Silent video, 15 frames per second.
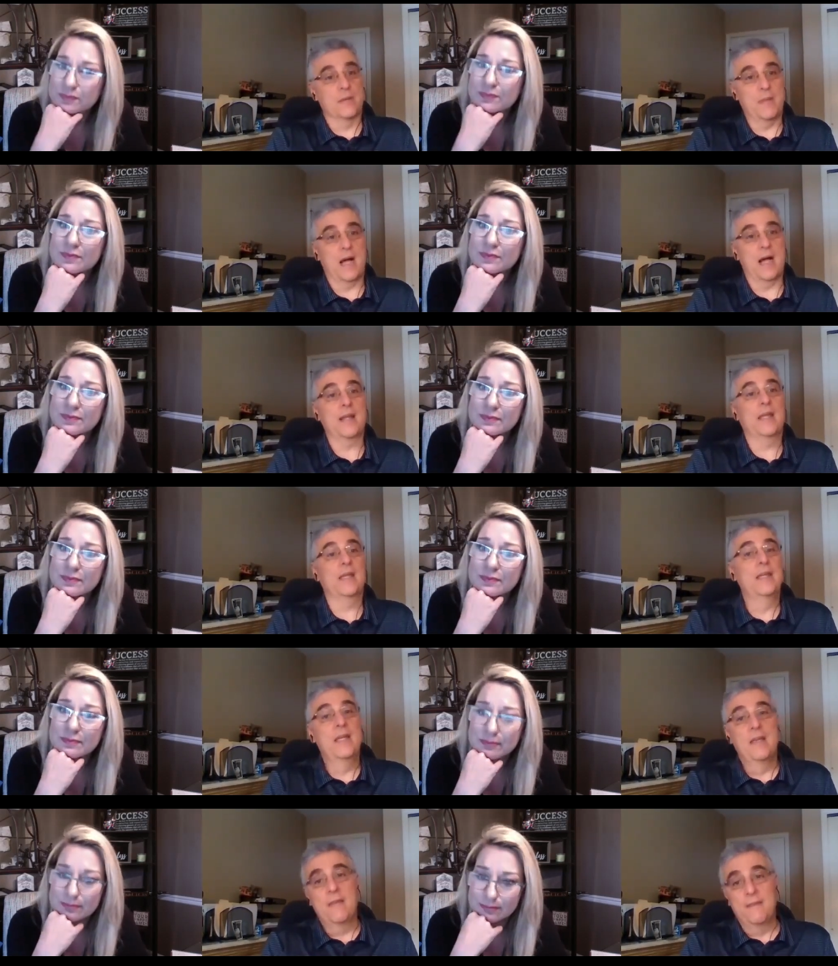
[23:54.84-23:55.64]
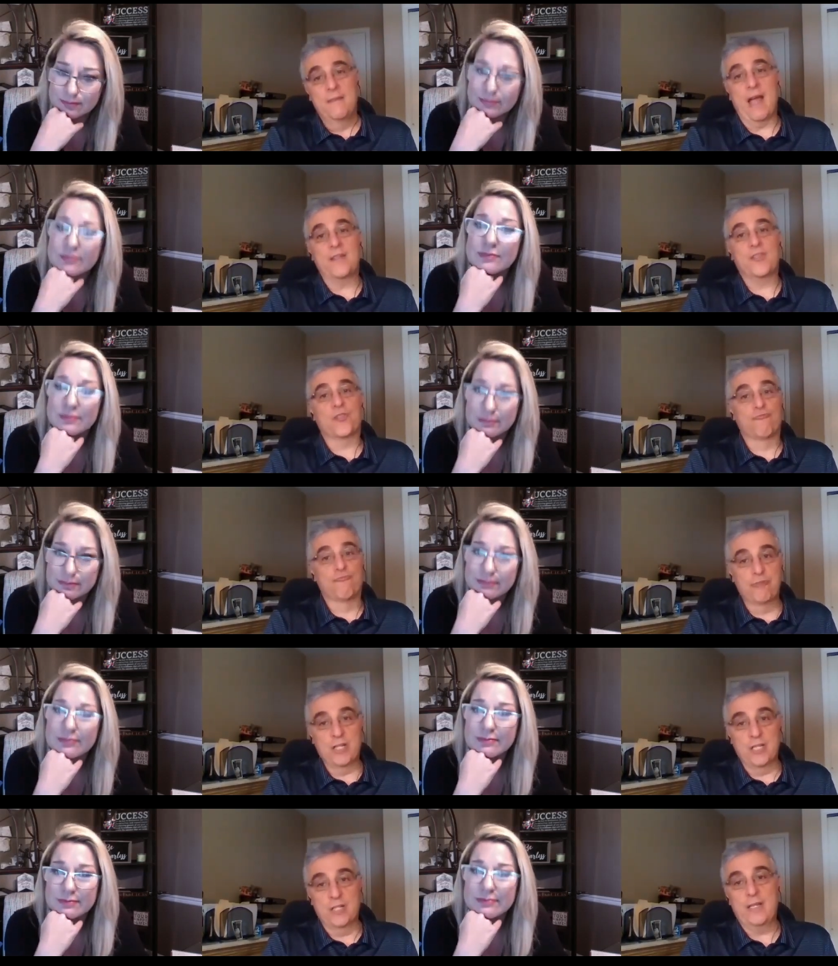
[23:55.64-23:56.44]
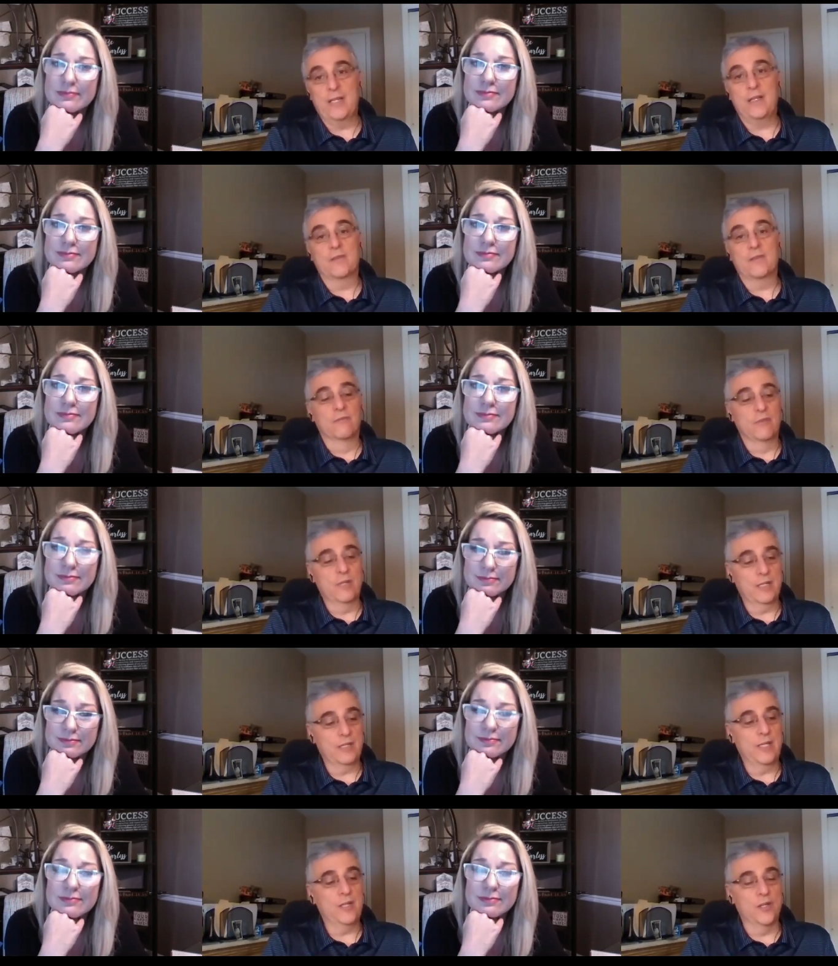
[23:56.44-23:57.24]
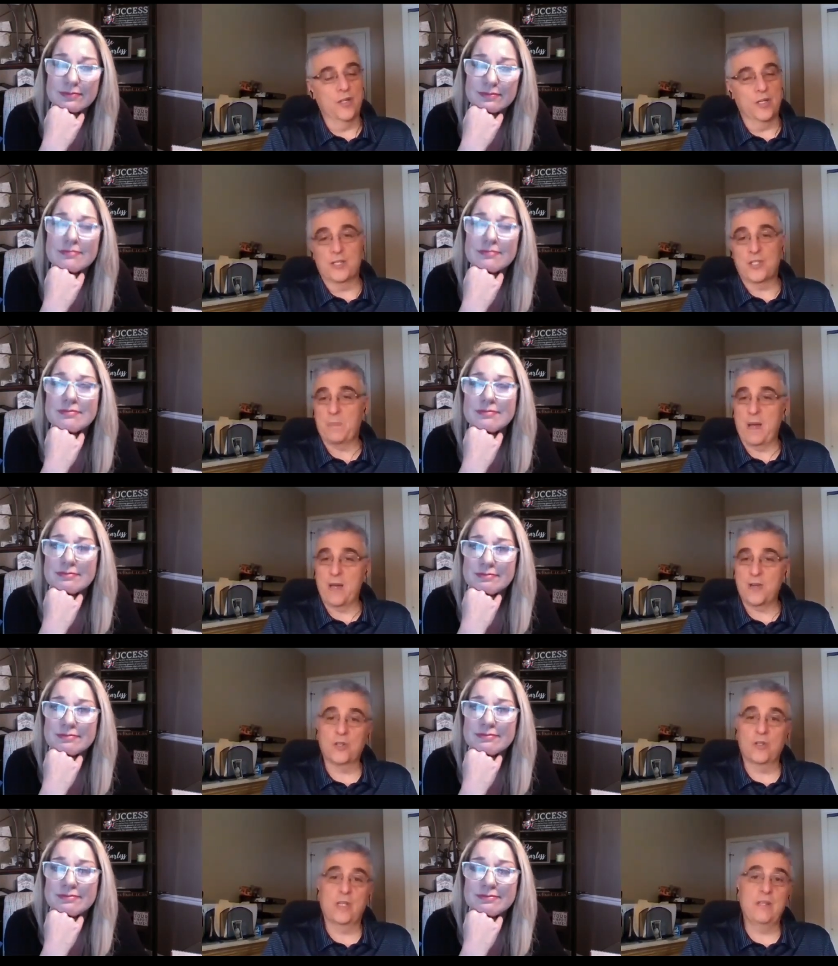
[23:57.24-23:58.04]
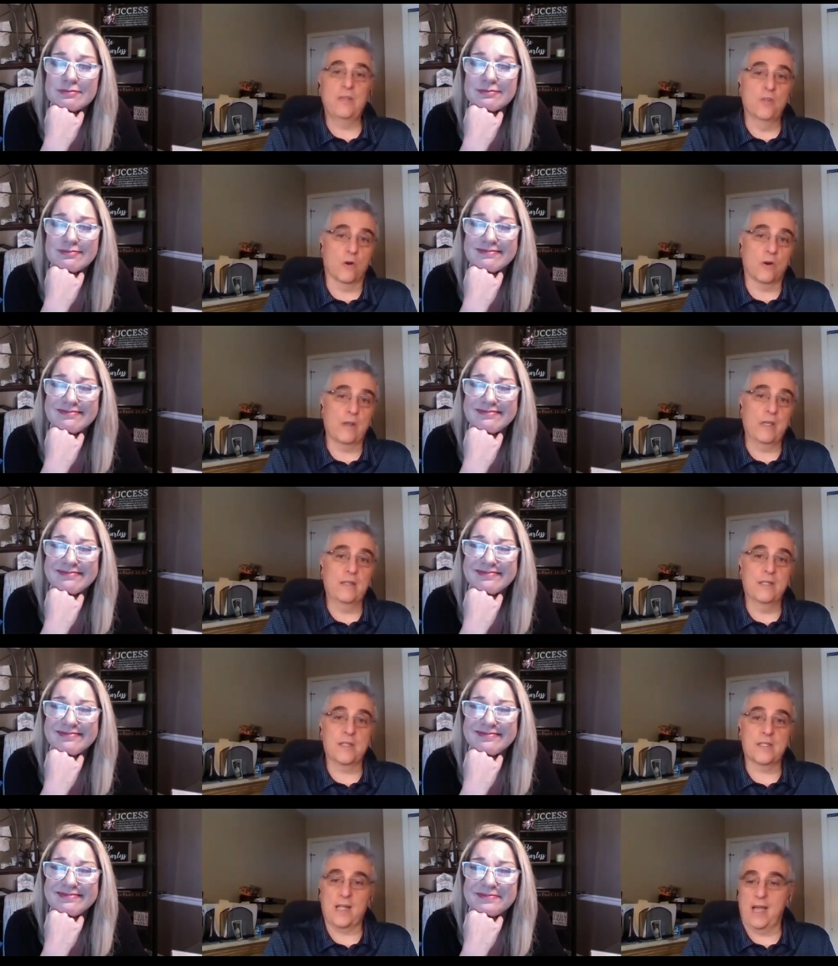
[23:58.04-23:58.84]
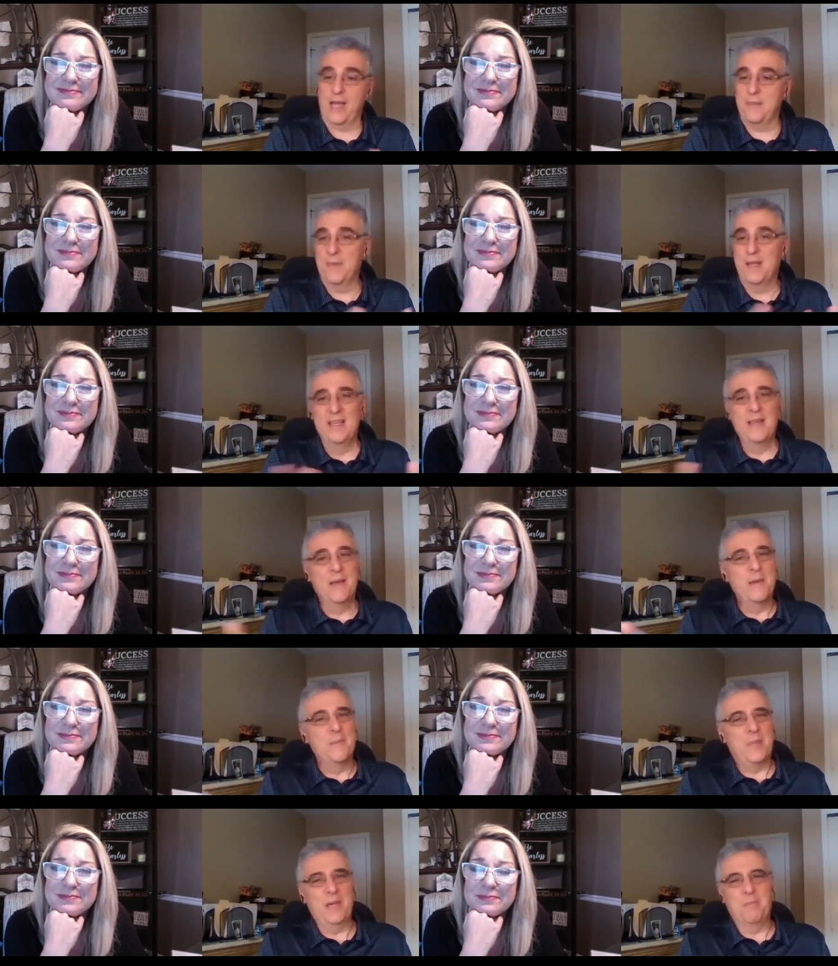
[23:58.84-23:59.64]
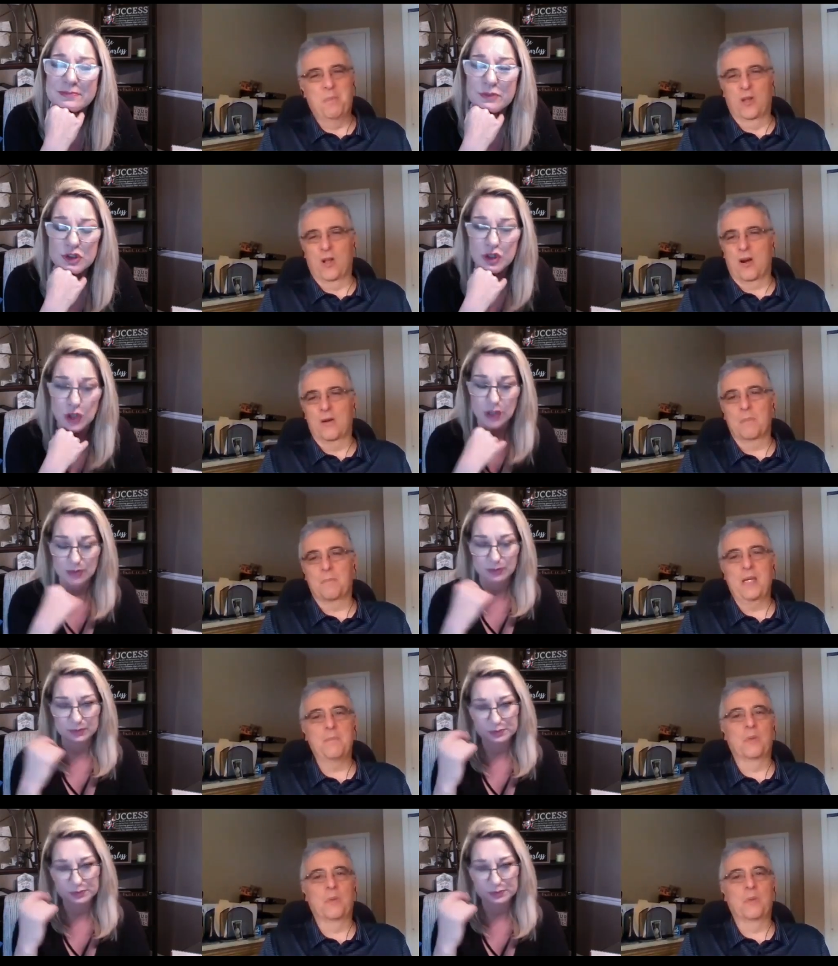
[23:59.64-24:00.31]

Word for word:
Speaker 1: somebody. That's really really good, especially during this time. Sure. People are